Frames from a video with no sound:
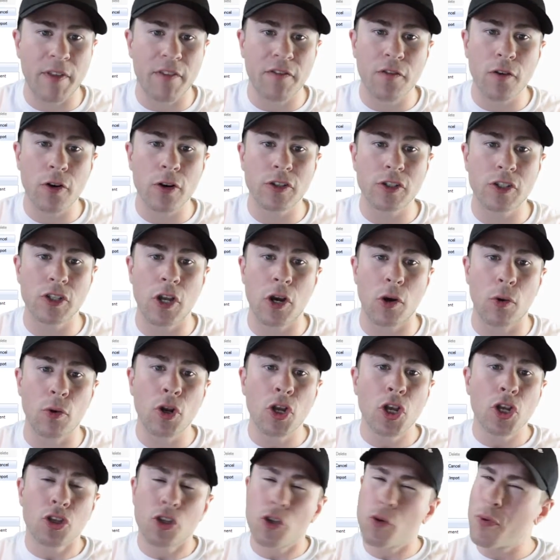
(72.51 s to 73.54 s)
The first
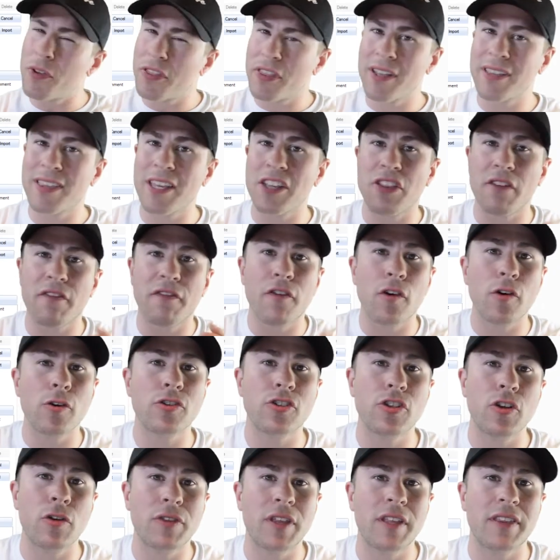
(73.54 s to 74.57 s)
note, you would think that the
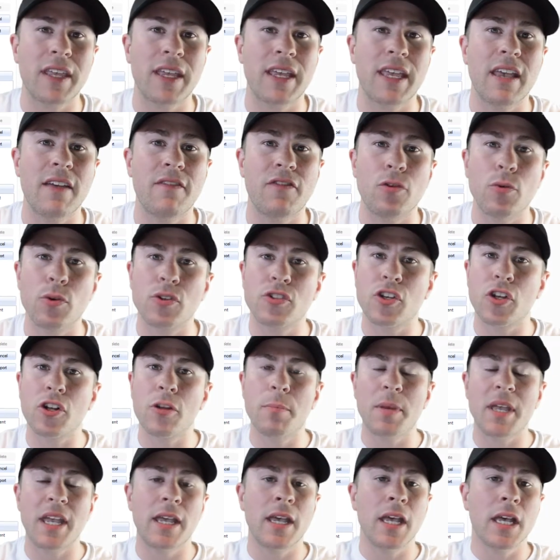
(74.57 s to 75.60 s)
first note that they give you is going to
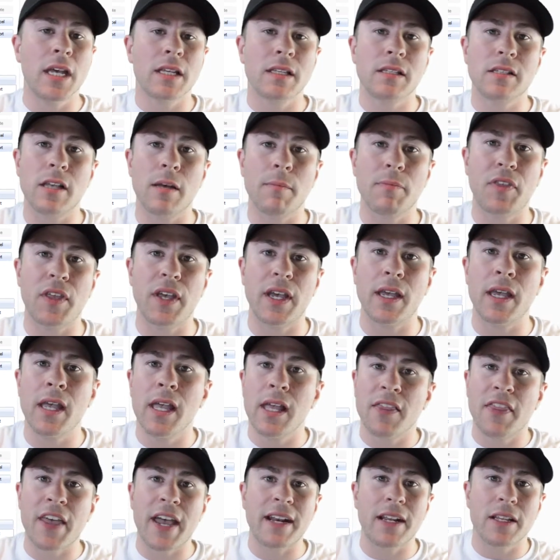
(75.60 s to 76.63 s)
be something
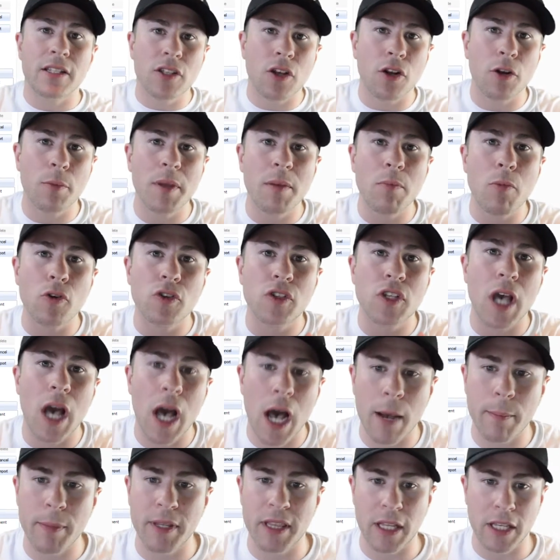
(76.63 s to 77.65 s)
that is going to be most
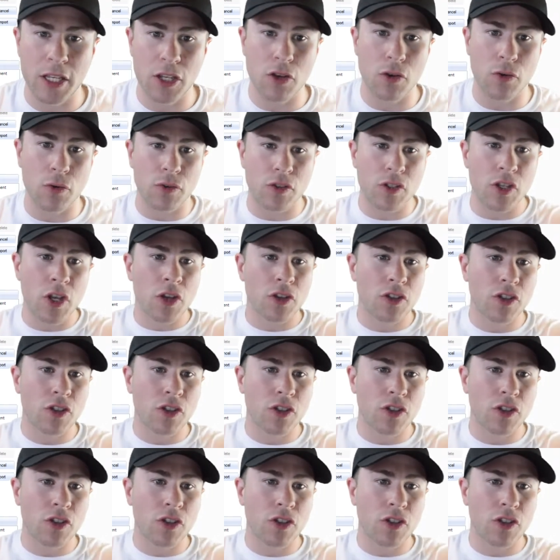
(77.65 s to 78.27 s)
commonly used.